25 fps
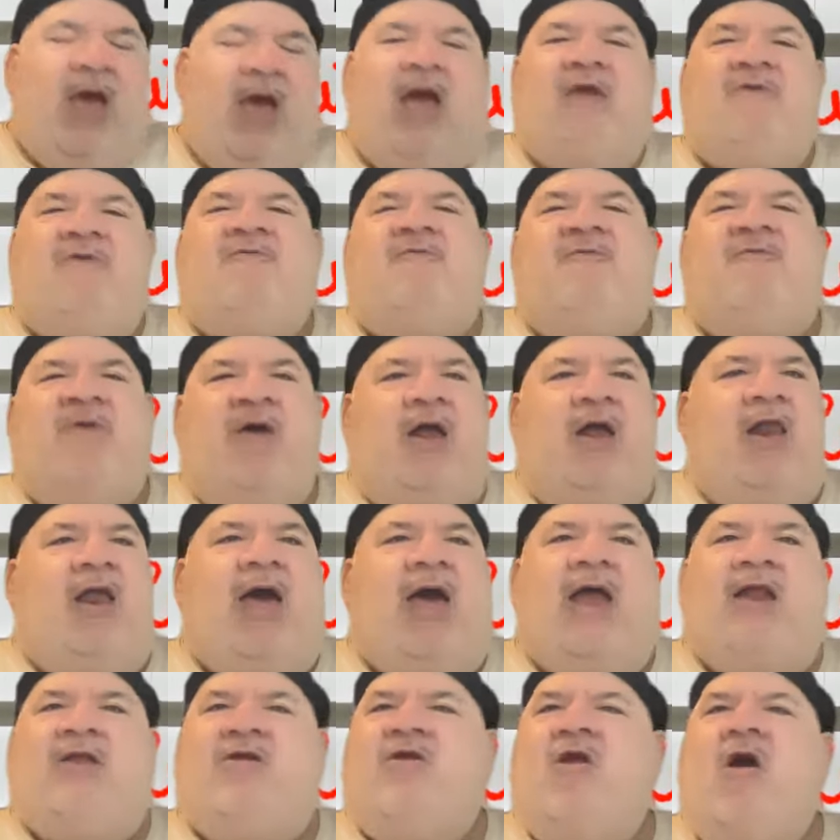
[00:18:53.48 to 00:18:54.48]
And Phil
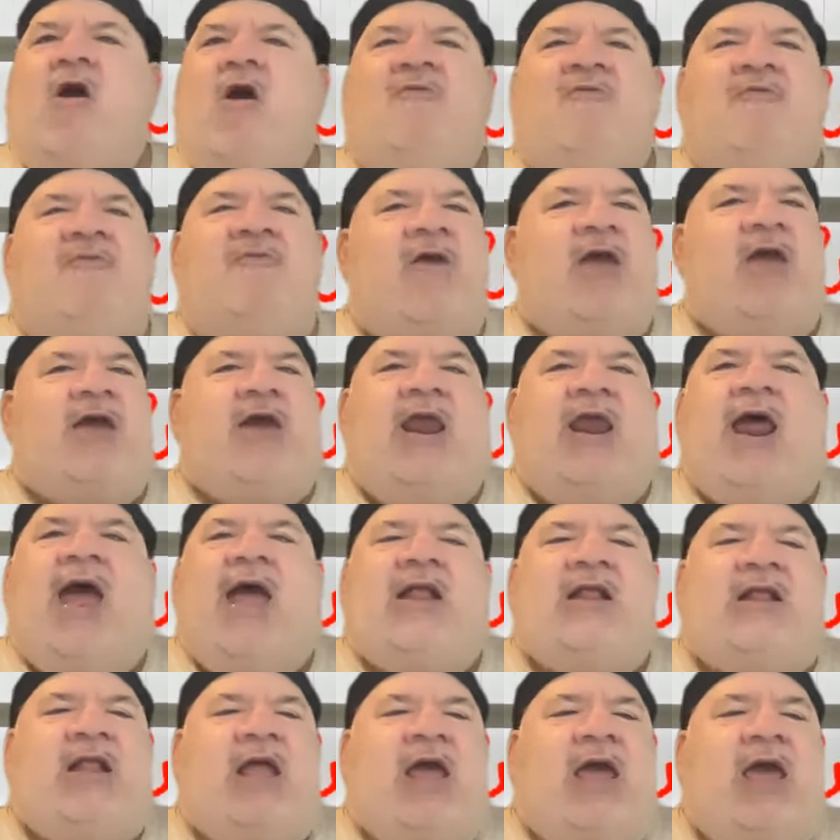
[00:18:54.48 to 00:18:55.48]
had no freaking
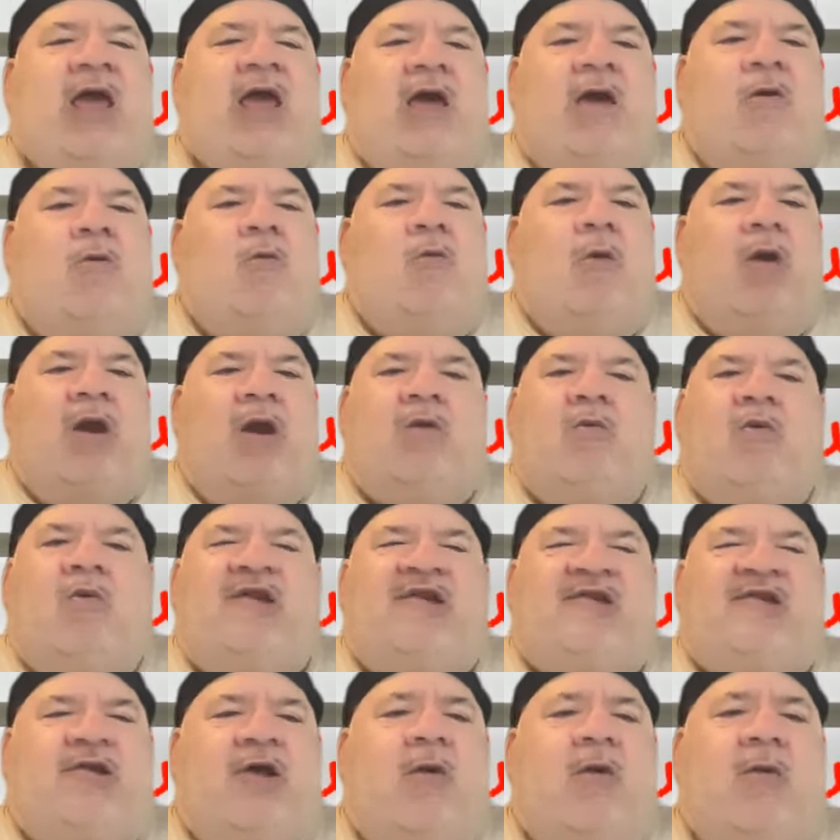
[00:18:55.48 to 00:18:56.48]
idea what he
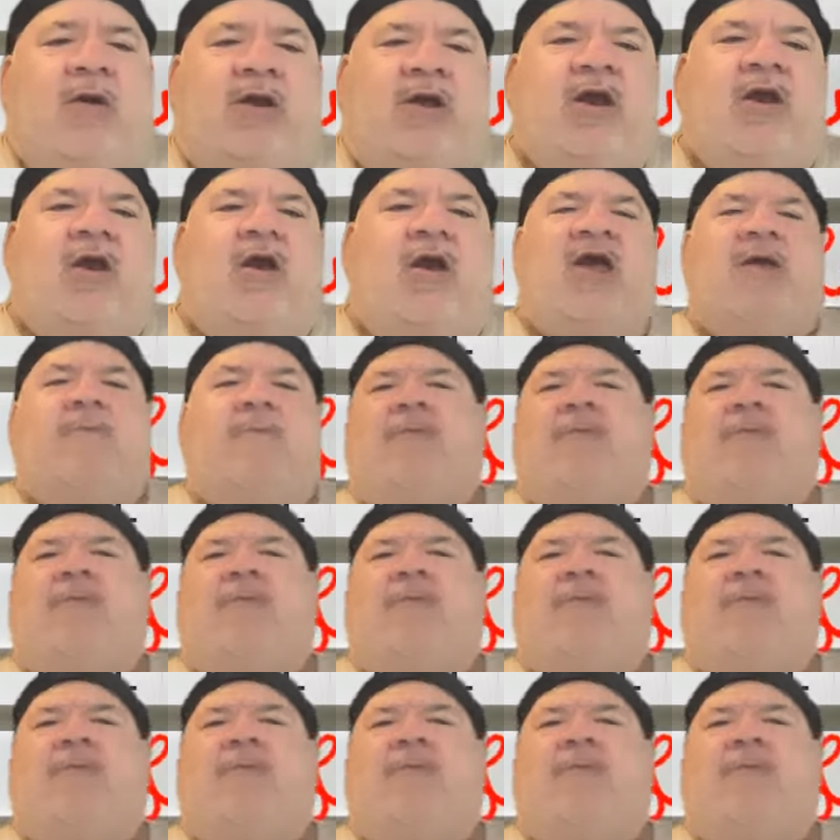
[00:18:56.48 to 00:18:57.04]
was doing. They